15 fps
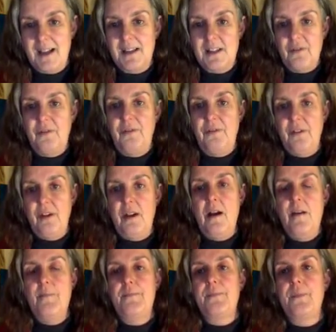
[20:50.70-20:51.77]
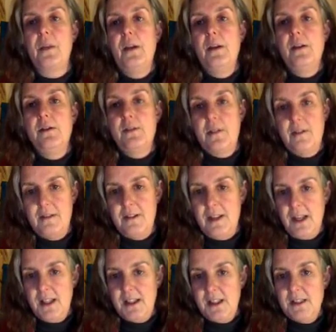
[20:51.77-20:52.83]
So this is me
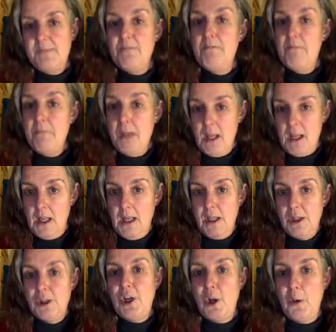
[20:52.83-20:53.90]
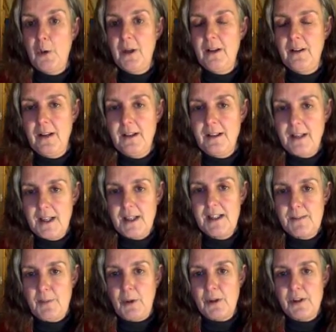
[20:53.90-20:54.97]
showing that it's possible, and even
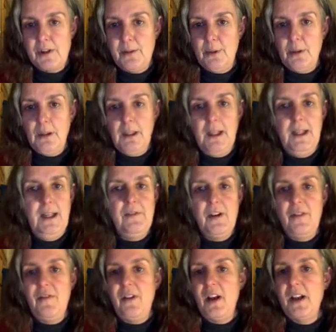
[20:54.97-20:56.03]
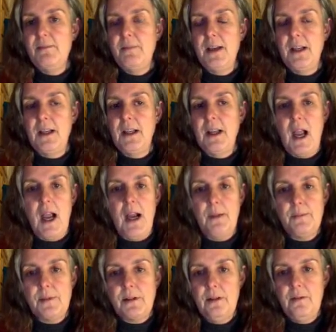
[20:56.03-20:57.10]
if I make an absolute fool of
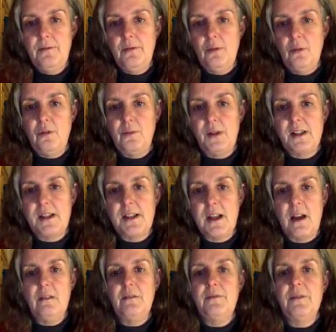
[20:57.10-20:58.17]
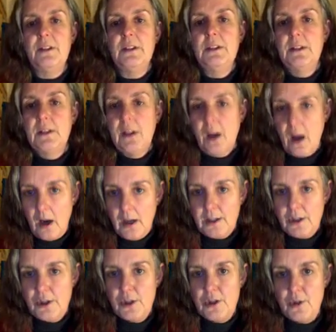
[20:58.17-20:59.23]
myself, I can do it. It's
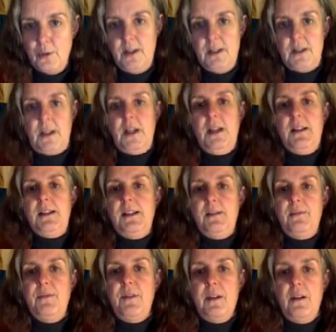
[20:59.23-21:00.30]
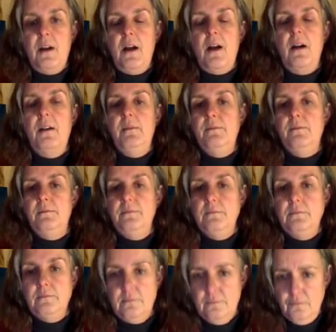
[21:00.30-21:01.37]
something that I really don't
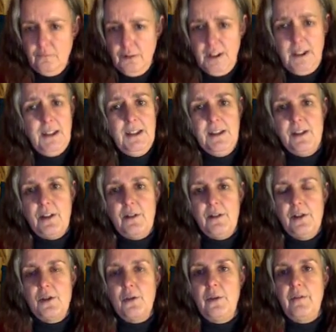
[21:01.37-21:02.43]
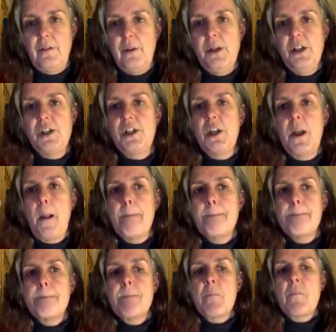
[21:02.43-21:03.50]
enjoy very much,
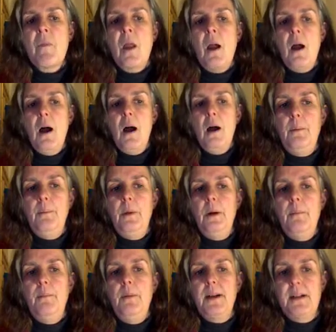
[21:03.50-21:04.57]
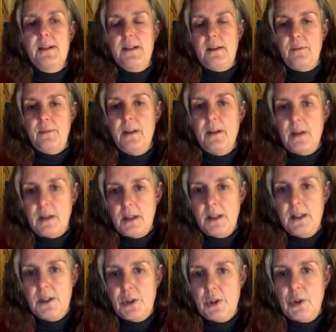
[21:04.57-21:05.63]
but it's something need to improve
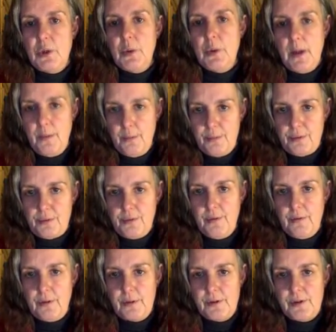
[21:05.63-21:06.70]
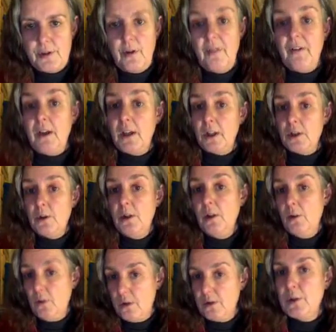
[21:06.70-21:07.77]
on. So if I can do it, you can do it too. That's
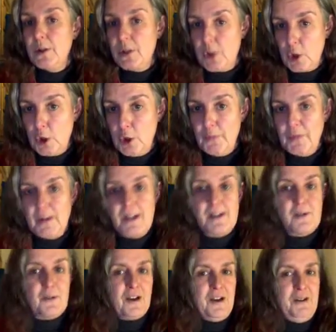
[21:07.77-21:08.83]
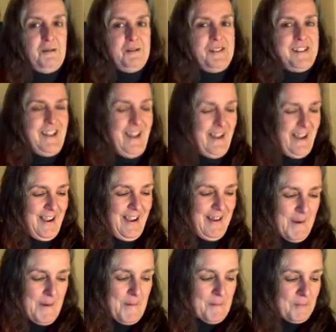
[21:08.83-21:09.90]
what I would say. So
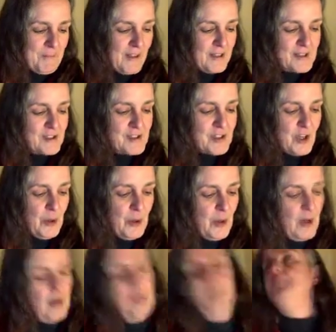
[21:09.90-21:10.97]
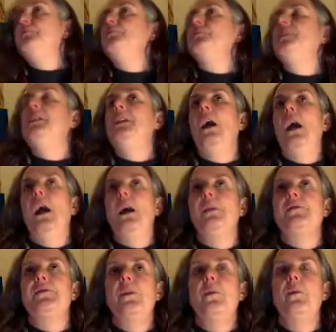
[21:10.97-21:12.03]
yeah, so
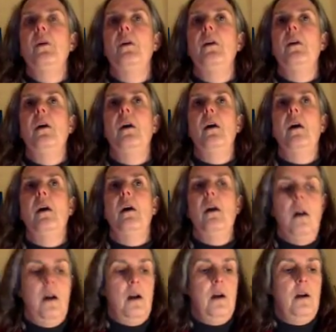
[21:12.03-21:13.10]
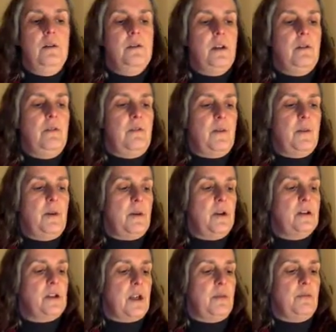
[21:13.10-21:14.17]
January, February, March, April, May
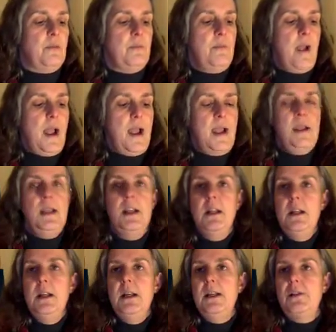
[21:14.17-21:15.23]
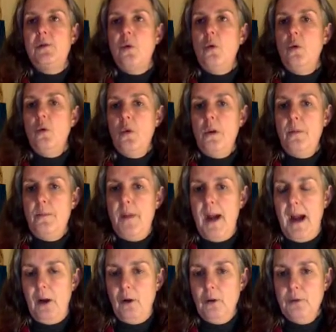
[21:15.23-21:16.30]
is all about
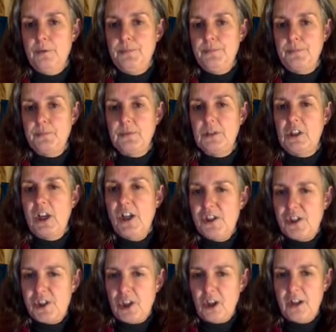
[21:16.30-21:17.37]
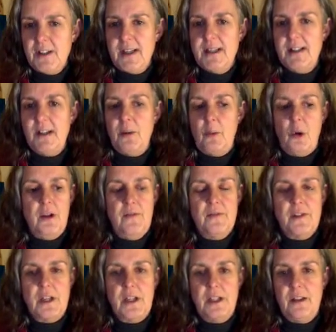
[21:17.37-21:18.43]
consolidating what you've done in the few months
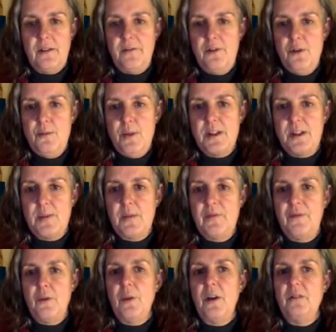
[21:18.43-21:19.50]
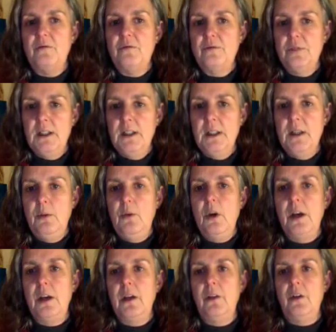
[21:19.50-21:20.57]
before, but really working on it and
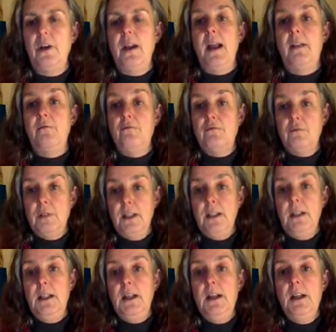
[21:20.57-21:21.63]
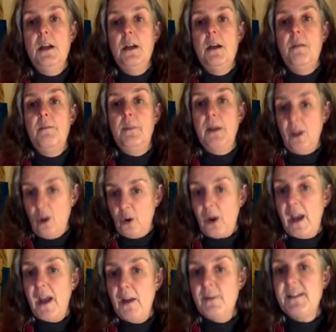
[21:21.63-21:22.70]
really being okay with stepping into
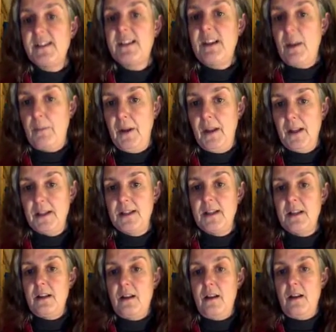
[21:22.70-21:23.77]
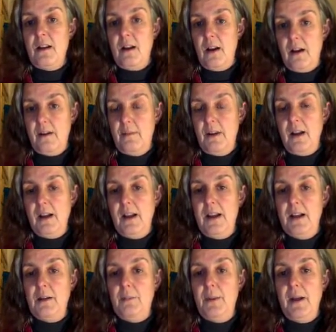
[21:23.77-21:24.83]
the limelight a little bit
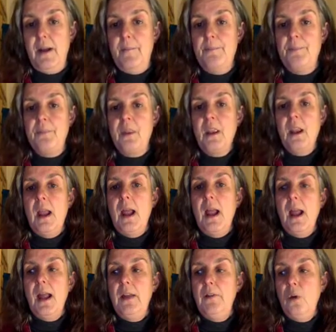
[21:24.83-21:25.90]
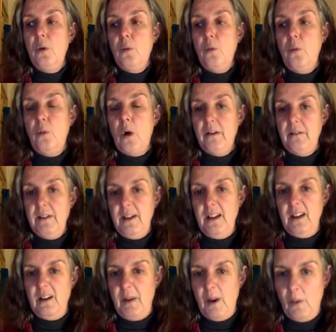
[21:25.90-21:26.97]
and not worrying about what other people
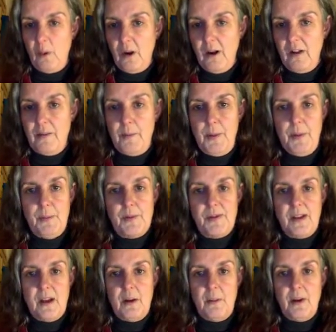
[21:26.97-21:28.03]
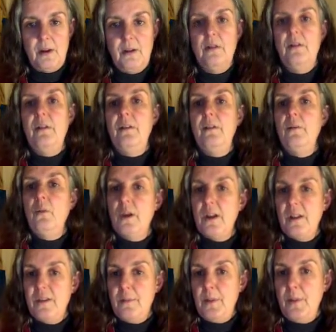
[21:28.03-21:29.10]
say about you. What other people think of me is
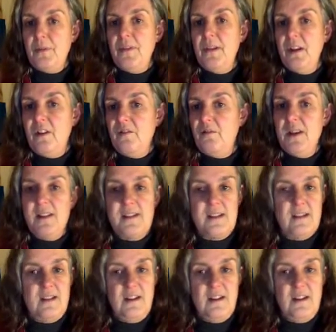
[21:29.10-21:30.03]
none of my business.